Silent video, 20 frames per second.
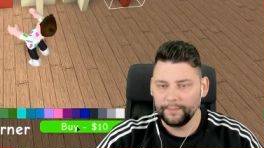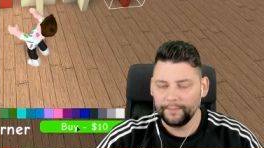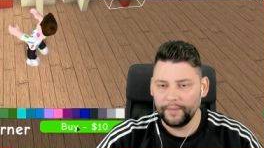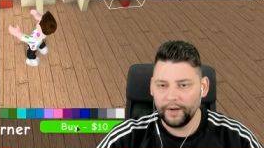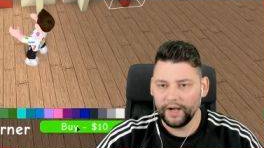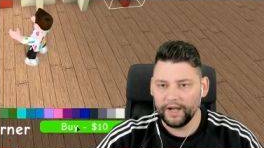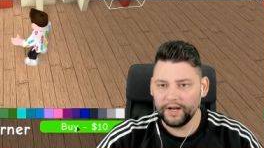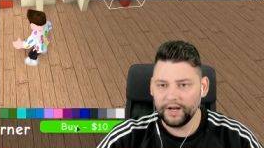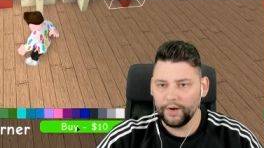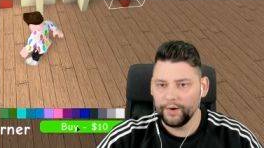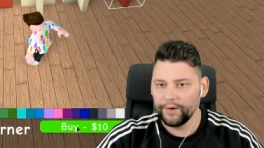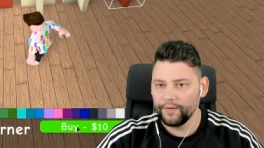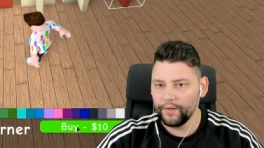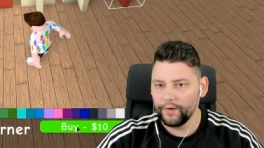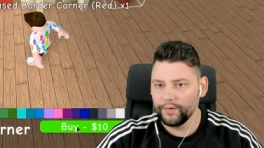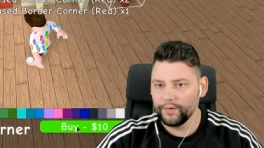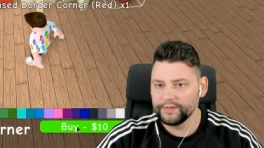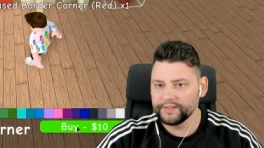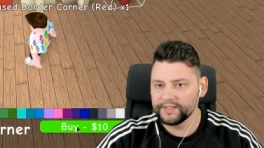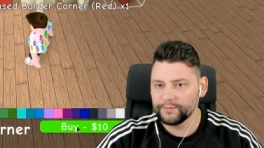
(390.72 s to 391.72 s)
Buy a load of
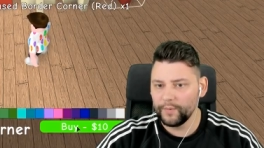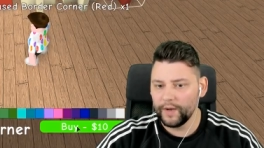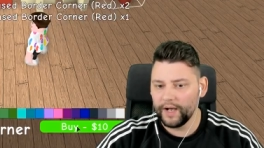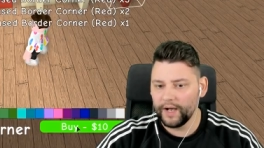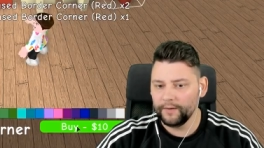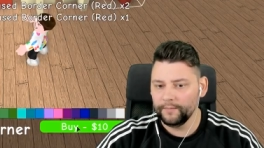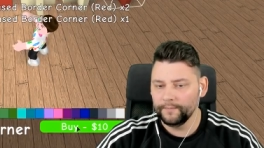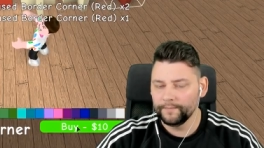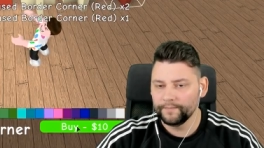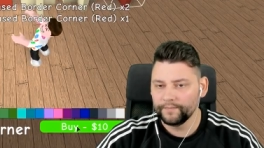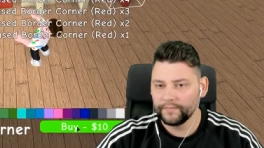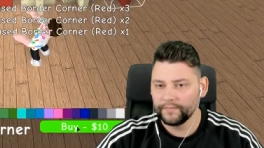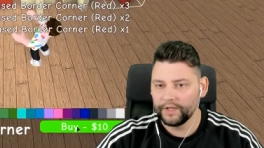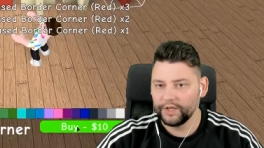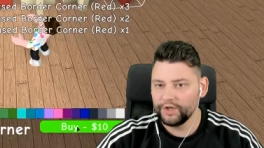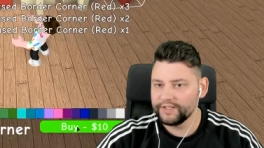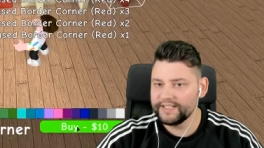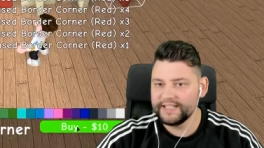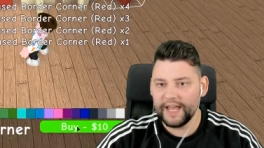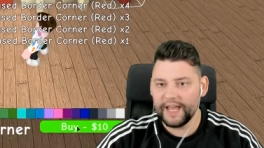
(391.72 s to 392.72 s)
those as well.
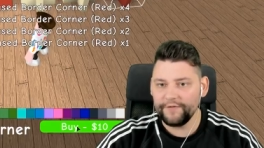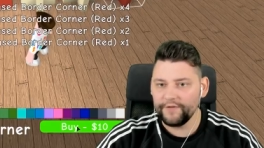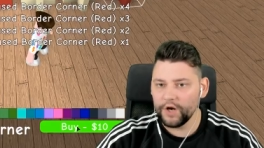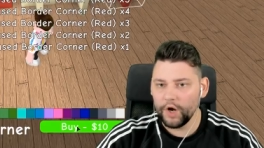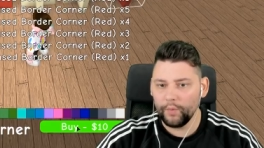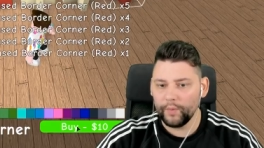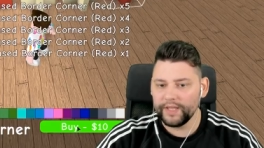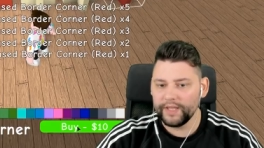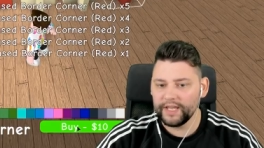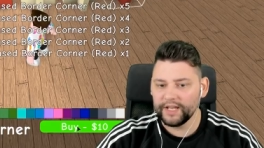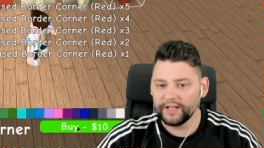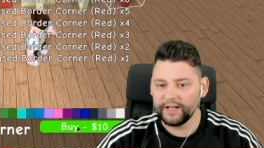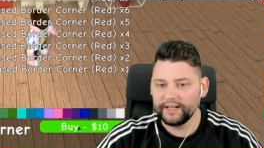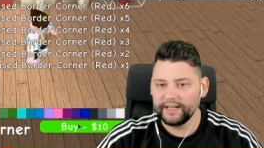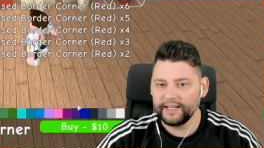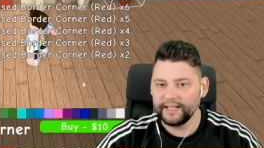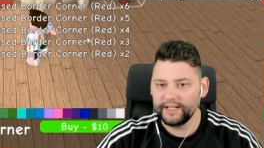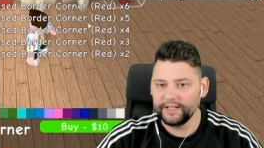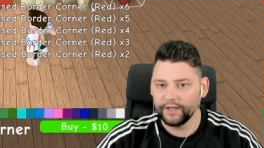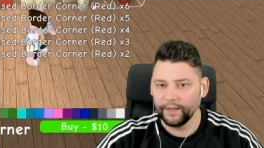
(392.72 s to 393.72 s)
You just never know when you're going to
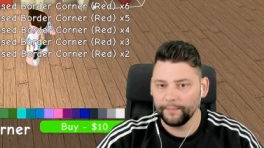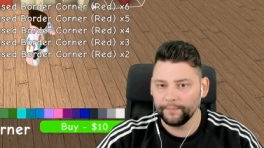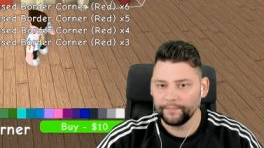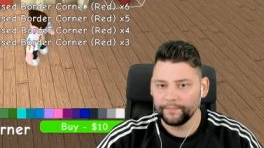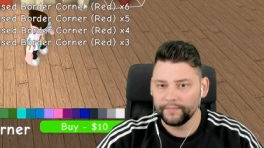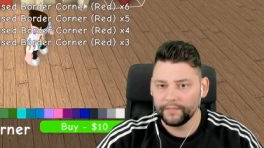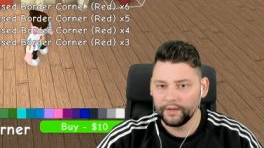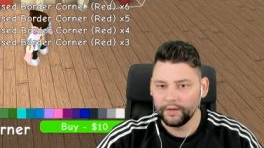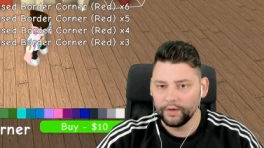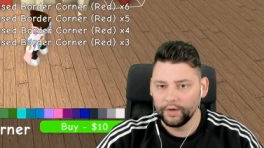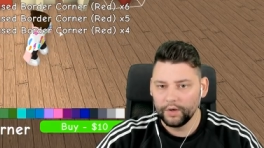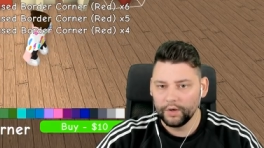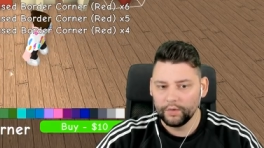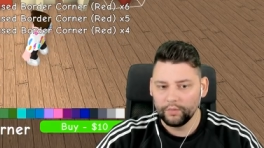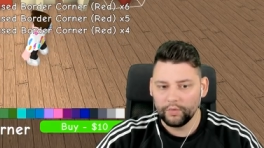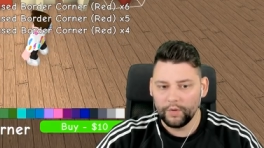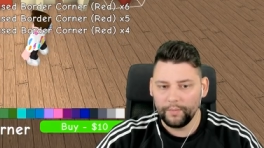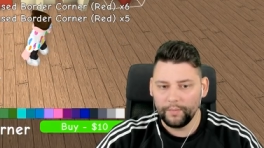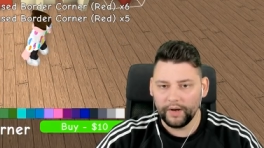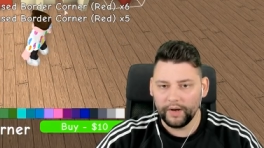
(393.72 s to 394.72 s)
need them.
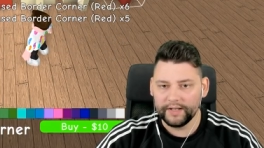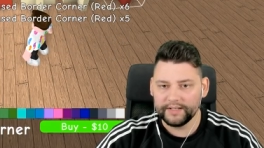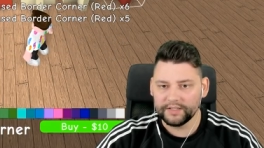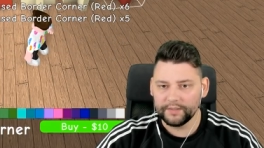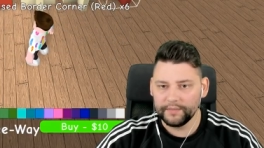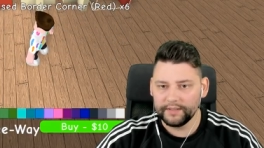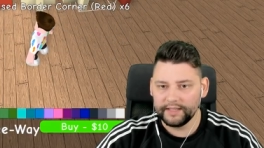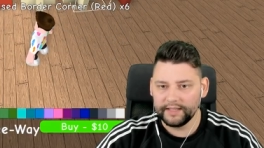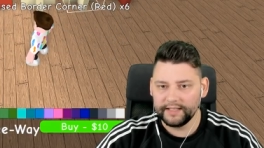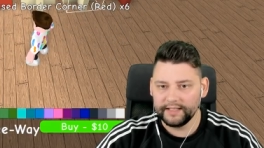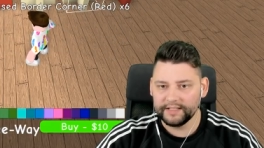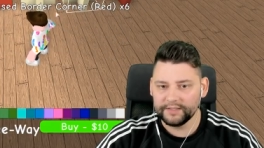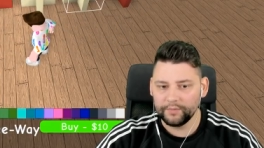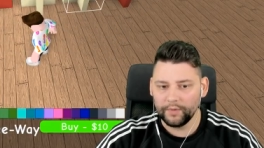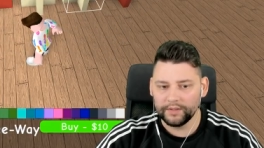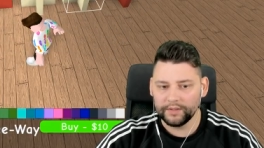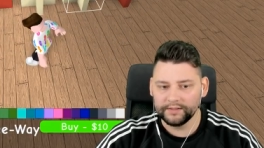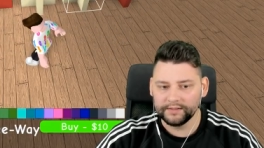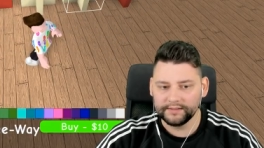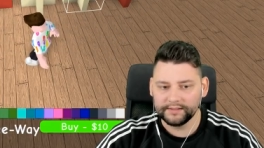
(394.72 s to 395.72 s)
We'll buy some of these
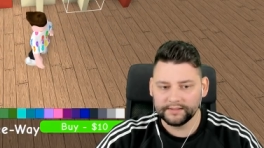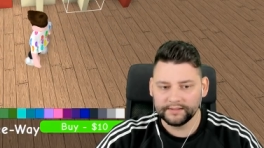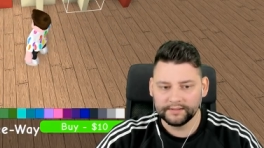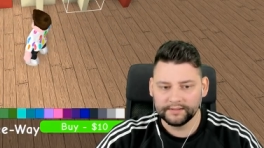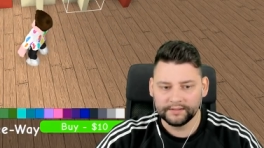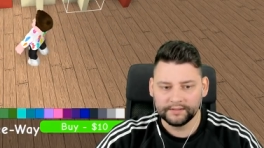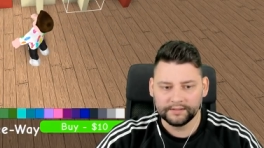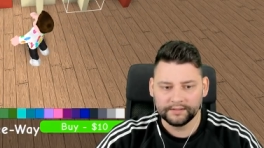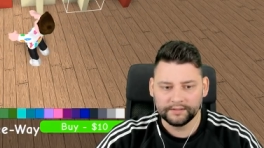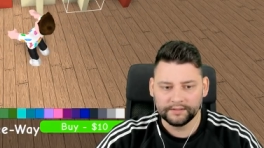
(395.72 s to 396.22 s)
ones.